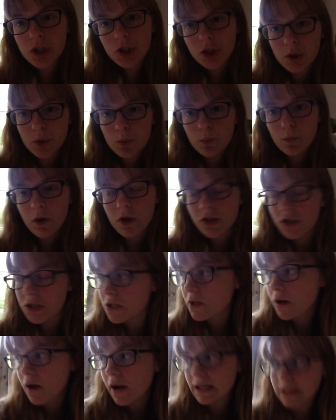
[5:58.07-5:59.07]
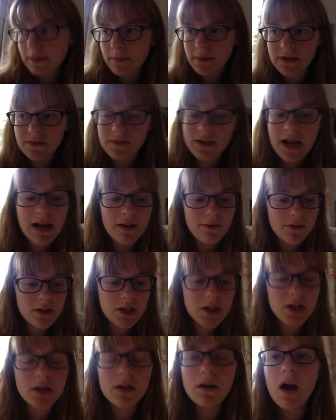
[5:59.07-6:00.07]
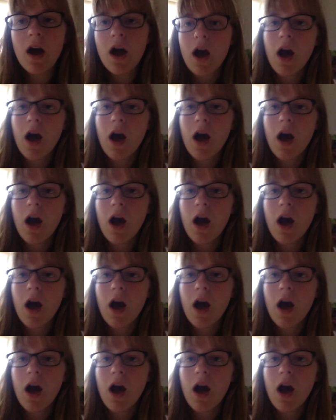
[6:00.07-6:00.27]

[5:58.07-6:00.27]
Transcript: to watch a tiny bit of television,